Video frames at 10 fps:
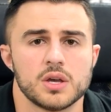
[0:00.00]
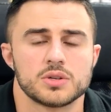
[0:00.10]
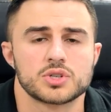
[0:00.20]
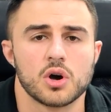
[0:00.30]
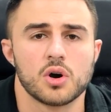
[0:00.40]

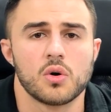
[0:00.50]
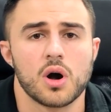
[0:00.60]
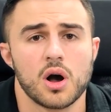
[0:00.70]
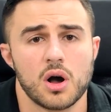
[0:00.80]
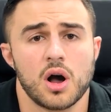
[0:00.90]

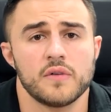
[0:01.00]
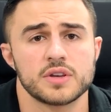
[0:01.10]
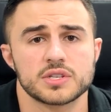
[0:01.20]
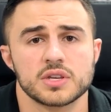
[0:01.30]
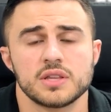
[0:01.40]
So
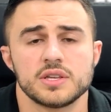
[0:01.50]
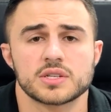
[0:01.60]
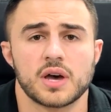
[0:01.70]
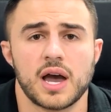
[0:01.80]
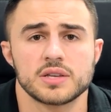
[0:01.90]
obviously in these
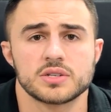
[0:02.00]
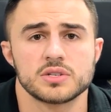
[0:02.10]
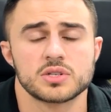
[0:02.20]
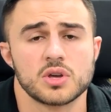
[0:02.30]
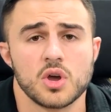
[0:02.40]

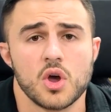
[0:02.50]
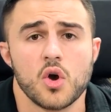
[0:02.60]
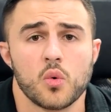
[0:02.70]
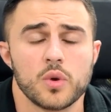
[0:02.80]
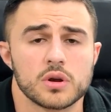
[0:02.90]
classes,
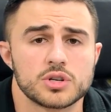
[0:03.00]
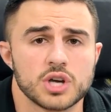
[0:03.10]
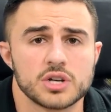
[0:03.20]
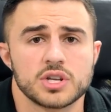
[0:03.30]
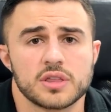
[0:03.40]
we are
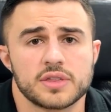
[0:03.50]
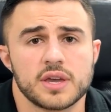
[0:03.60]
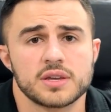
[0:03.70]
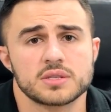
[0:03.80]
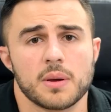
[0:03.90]
judging
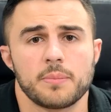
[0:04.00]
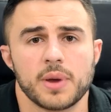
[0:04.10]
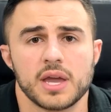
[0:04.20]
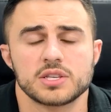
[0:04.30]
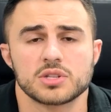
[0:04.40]
things
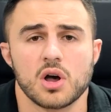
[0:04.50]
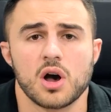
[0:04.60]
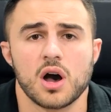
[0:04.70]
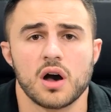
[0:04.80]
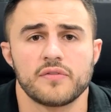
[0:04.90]
based
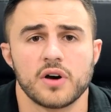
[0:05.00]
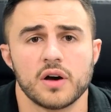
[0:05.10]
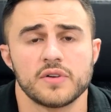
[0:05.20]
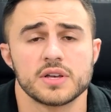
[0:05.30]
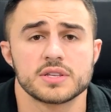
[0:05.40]
off
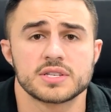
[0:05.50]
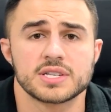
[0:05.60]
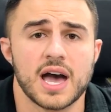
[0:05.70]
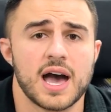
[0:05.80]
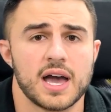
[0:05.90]
of
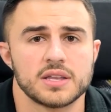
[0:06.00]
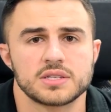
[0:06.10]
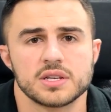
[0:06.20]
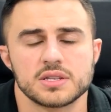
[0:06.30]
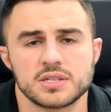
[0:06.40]

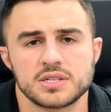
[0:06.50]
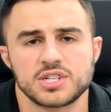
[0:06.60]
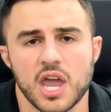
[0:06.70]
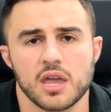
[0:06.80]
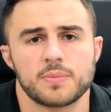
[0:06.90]
size,
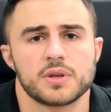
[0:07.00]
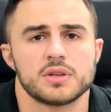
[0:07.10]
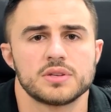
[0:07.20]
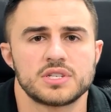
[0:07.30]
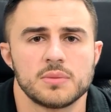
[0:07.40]
shape,
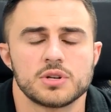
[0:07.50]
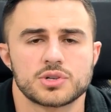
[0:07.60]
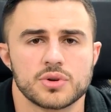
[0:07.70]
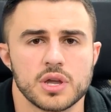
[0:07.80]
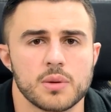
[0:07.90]

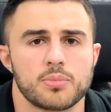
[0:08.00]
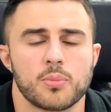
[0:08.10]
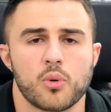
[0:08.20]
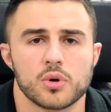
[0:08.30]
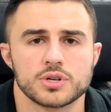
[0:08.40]
symmetry,
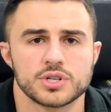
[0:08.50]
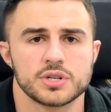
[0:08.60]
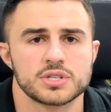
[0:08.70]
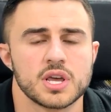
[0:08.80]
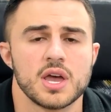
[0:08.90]

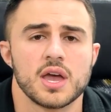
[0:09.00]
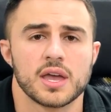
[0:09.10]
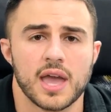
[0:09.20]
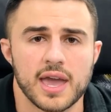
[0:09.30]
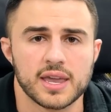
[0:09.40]
proportions,
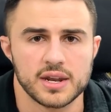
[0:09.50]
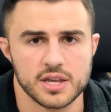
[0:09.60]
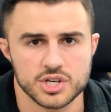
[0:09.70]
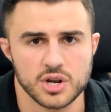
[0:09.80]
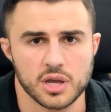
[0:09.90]
and
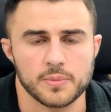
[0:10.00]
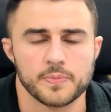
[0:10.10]
conditioning.